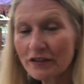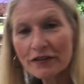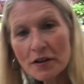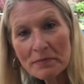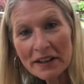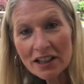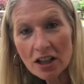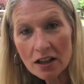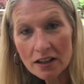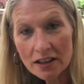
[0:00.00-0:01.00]
from my
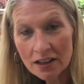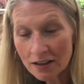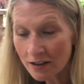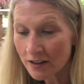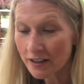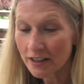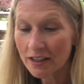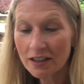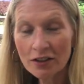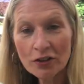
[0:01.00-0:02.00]
garden
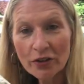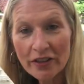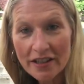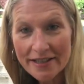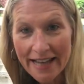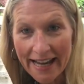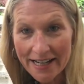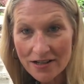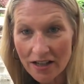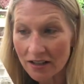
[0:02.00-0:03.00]
into these
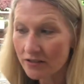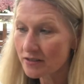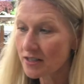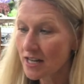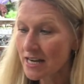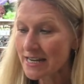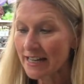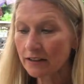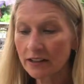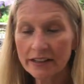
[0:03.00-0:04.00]
eggshells.
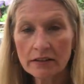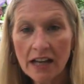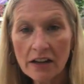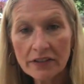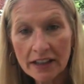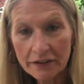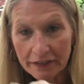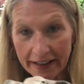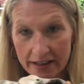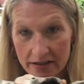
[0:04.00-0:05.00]
Now, I don't have enough
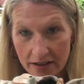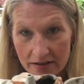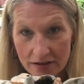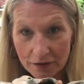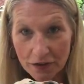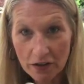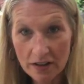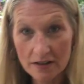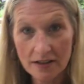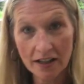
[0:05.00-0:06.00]
eggshells to fill the
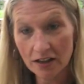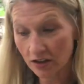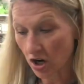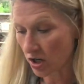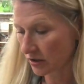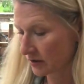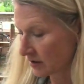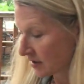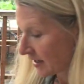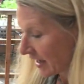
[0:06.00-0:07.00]
entire carton,
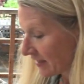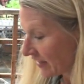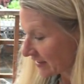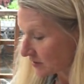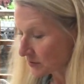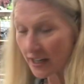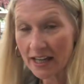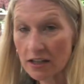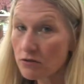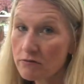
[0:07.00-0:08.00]
and that's
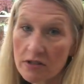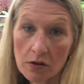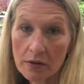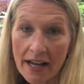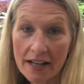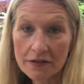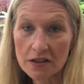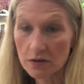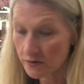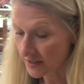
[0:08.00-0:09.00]
okay. You don't have to
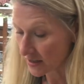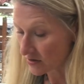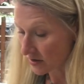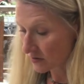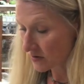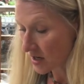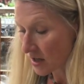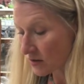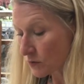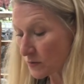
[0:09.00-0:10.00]
use eggshells.
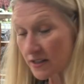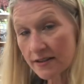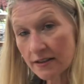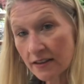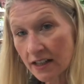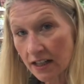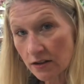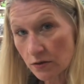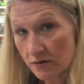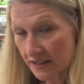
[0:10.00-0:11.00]
The reason that I
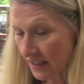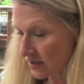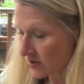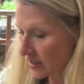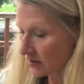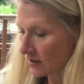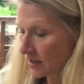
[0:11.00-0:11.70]
use an eggshell